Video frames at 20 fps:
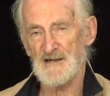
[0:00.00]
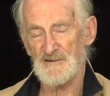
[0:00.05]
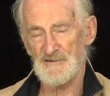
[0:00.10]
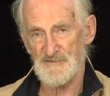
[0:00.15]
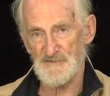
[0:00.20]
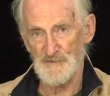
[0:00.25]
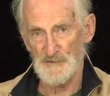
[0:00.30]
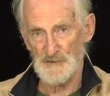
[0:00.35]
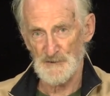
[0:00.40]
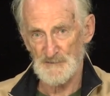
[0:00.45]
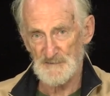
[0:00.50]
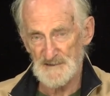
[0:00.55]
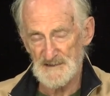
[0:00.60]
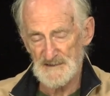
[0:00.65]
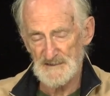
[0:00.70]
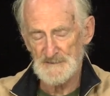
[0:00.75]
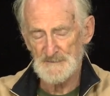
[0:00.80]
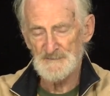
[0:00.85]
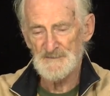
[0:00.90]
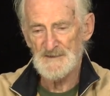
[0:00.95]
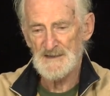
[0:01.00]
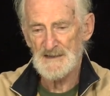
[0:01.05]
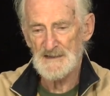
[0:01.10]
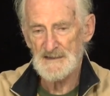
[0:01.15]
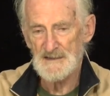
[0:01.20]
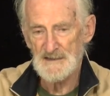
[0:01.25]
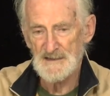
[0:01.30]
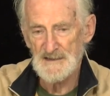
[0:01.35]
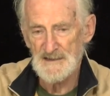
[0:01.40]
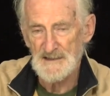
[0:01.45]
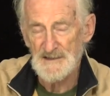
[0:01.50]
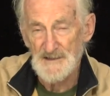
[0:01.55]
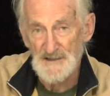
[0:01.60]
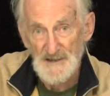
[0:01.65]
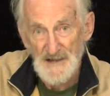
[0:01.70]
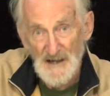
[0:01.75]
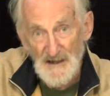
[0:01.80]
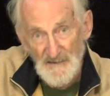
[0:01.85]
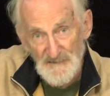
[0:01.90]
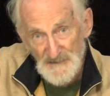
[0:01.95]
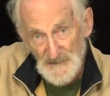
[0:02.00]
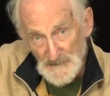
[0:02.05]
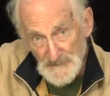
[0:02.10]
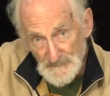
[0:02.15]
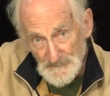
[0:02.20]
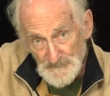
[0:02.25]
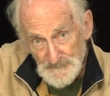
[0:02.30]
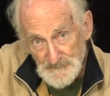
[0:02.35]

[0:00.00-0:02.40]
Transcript: are formed in a novel.